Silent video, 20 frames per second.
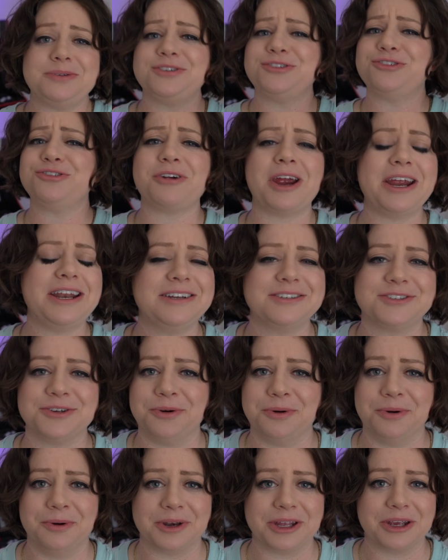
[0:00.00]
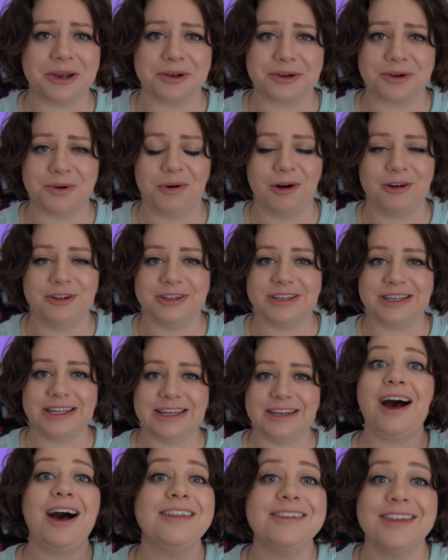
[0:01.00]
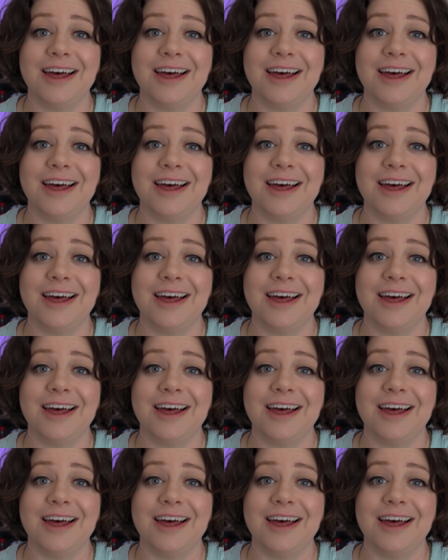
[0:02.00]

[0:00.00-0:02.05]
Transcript: straight into audio quality. I